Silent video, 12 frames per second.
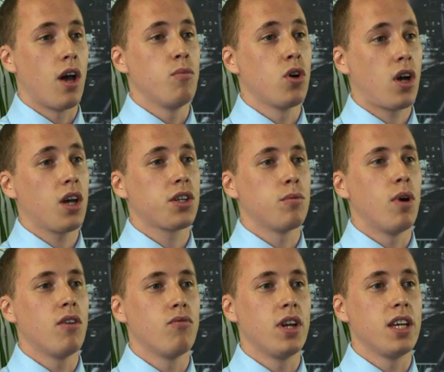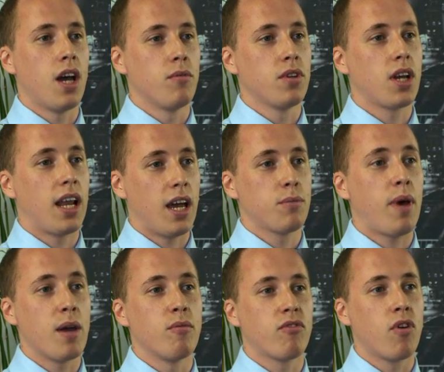your customer and collect
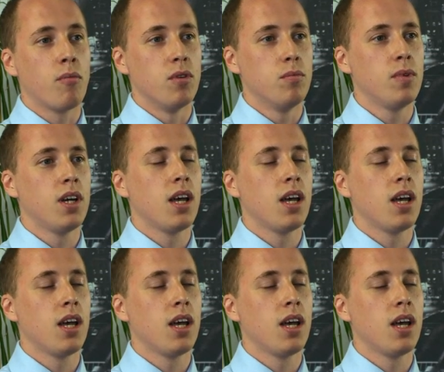payment from them.